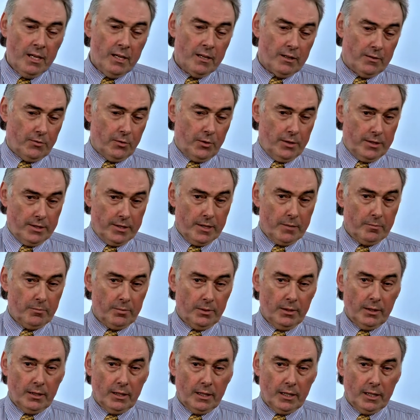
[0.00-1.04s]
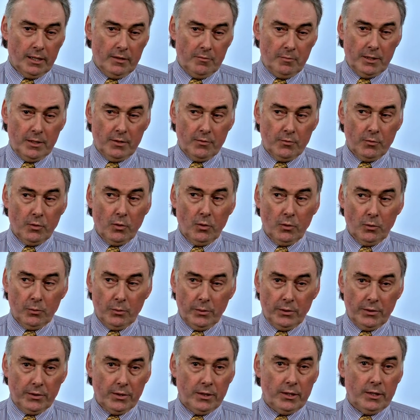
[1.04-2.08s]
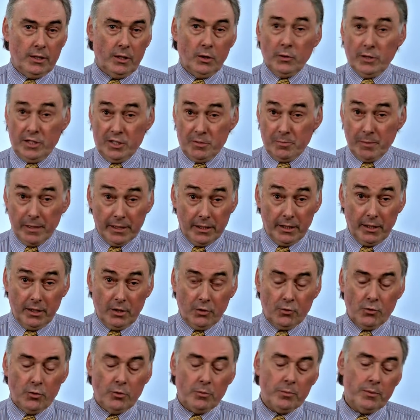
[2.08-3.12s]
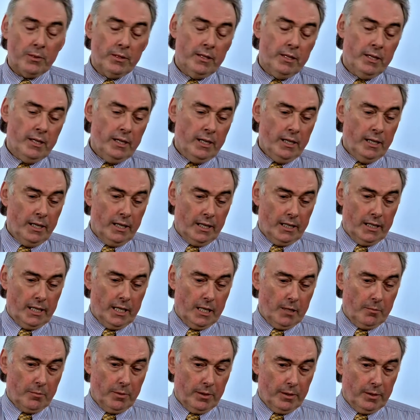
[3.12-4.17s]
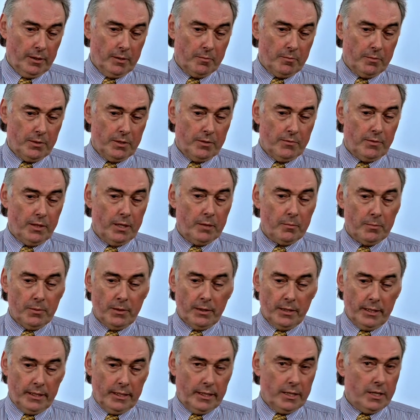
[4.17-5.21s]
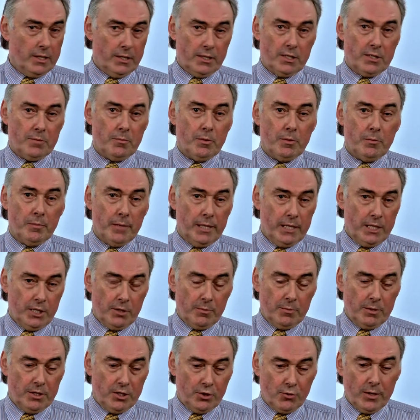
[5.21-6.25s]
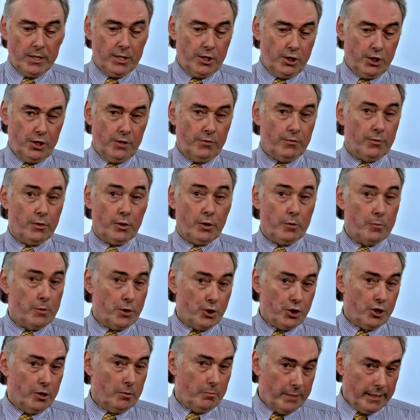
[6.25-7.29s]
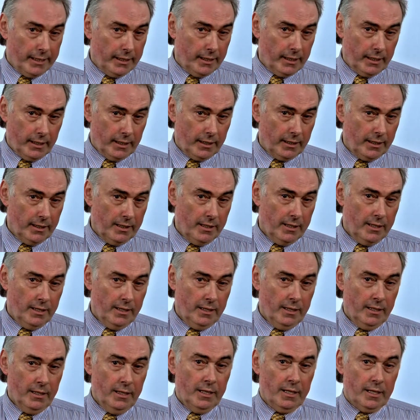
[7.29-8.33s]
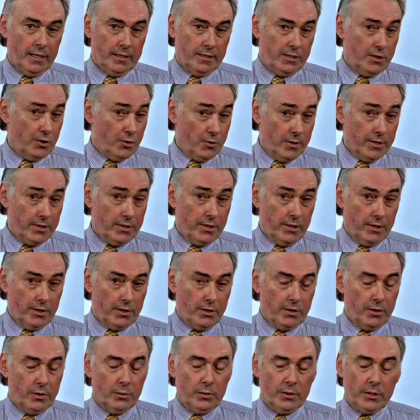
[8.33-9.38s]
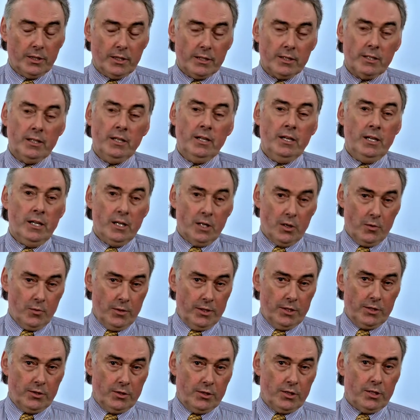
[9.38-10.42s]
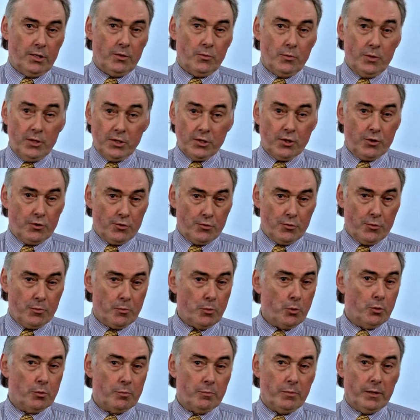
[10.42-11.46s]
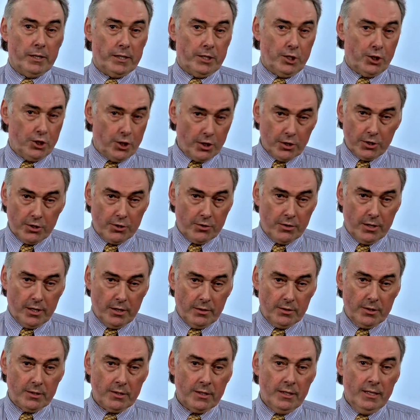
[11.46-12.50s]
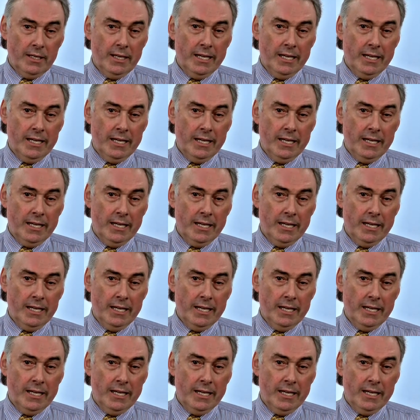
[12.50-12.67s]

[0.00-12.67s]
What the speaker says: For example, I've been involved with Lloyds Banking Group in helping them develop a customer management strategy for commercial banking. And it's interesting to note that a recent research report by Charterhouse